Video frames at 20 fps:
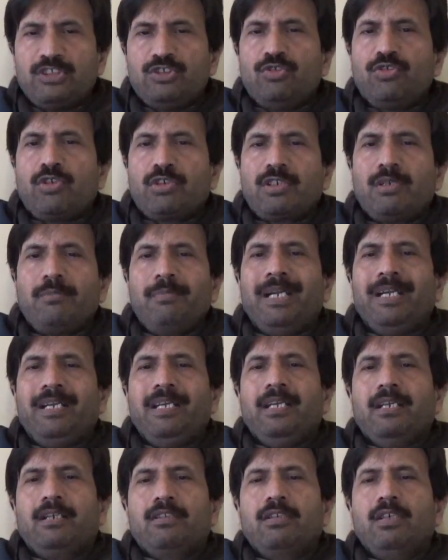your doctor may
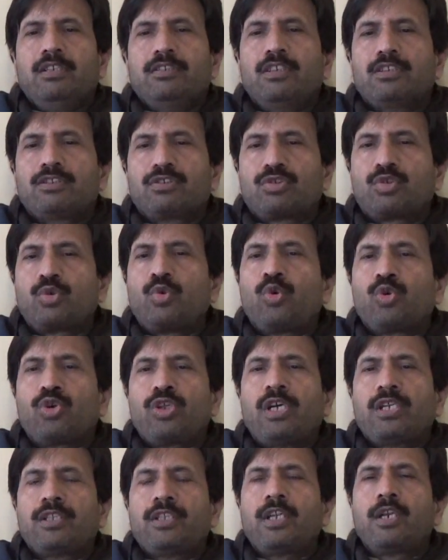take the throat
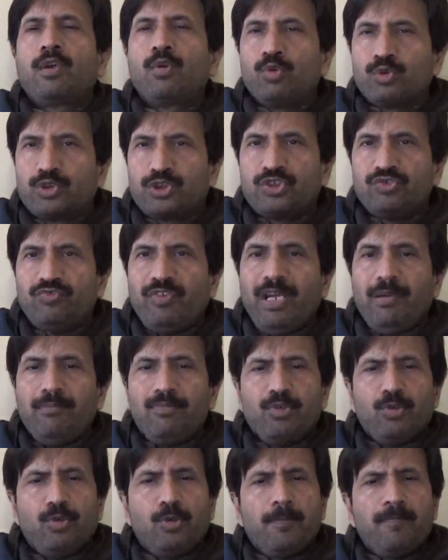or the nose swab,
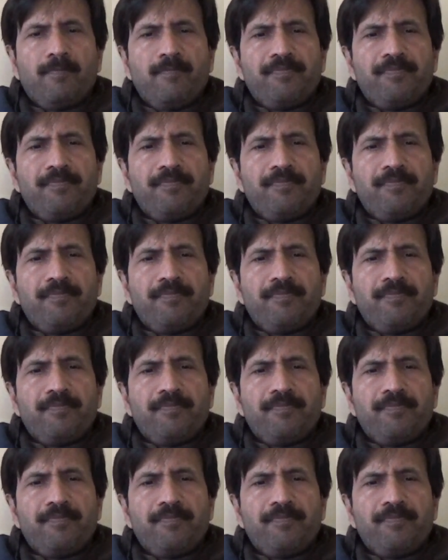you know,